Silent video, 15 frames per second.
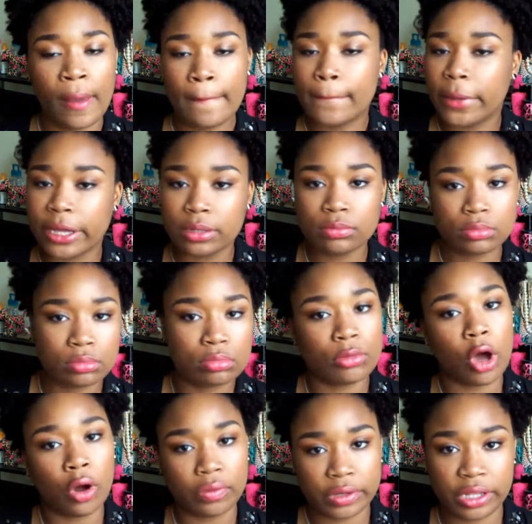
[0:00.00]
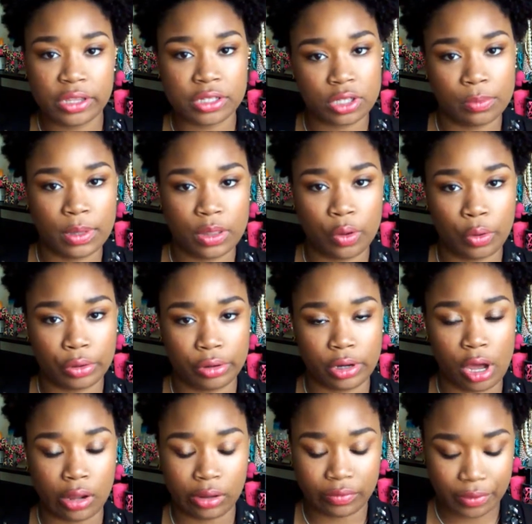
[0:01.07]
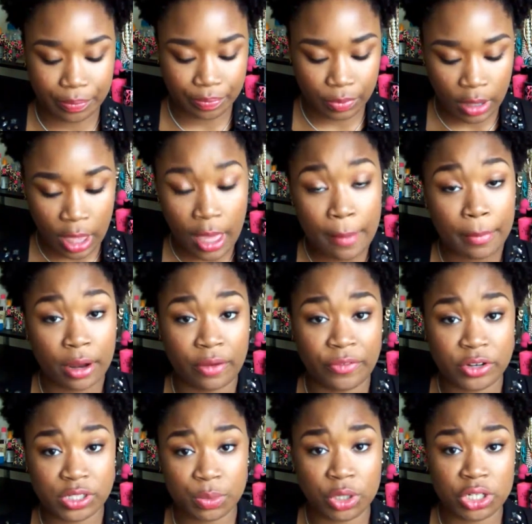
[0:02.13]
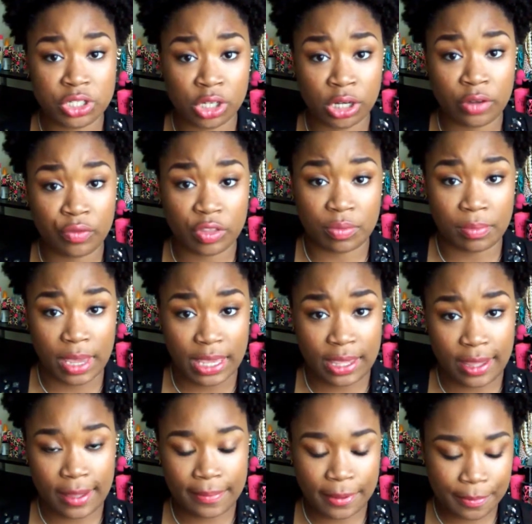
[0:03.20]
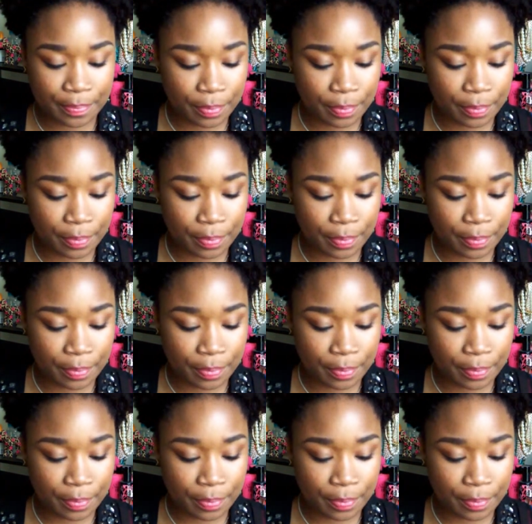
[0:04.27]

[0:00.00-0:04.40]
but hopefully this will be the order in all of them. But first I'm going to start off with makeup.